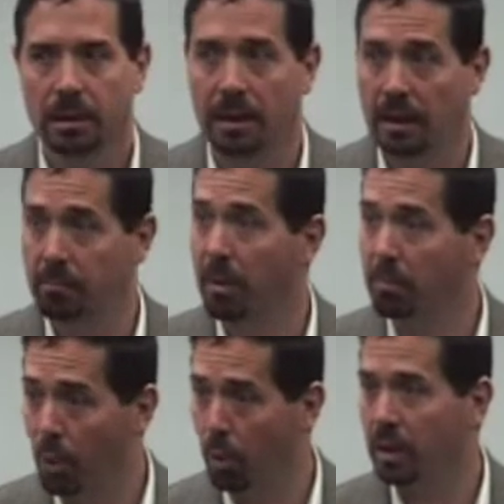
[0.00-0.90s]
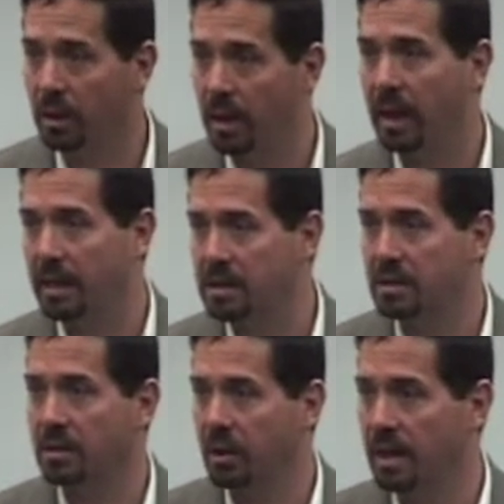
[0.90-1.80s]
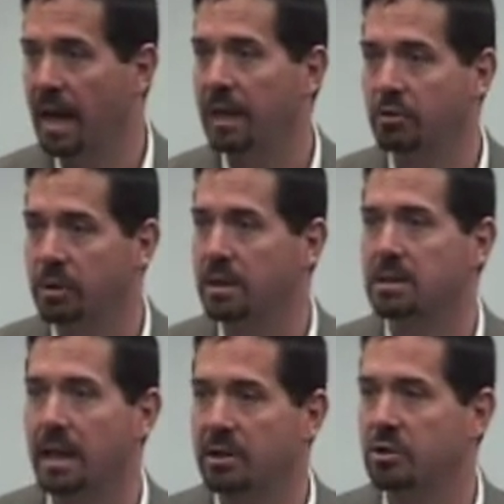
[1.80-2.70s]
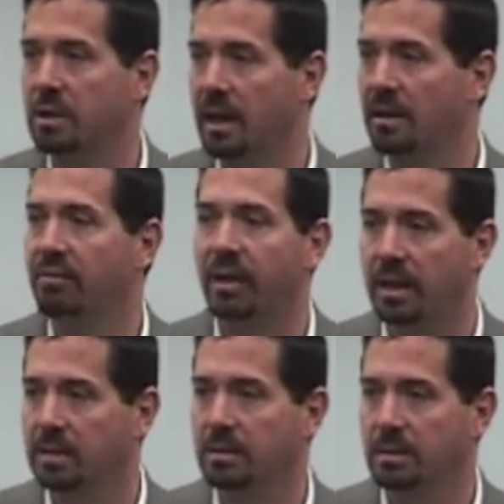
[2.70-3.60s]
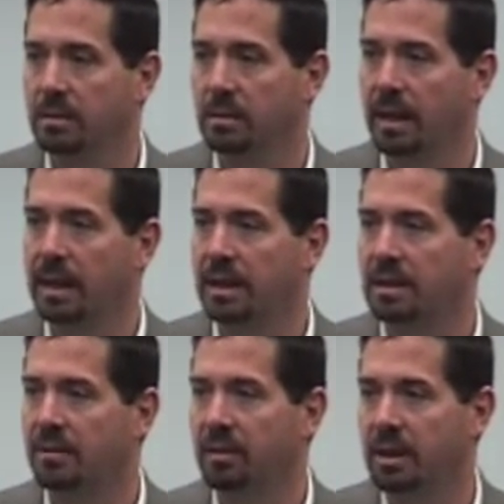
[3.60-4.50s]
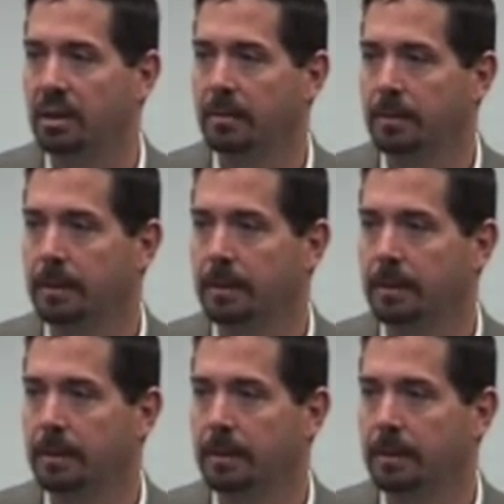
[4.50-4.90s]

and memorialize that transaction, that event, that activity,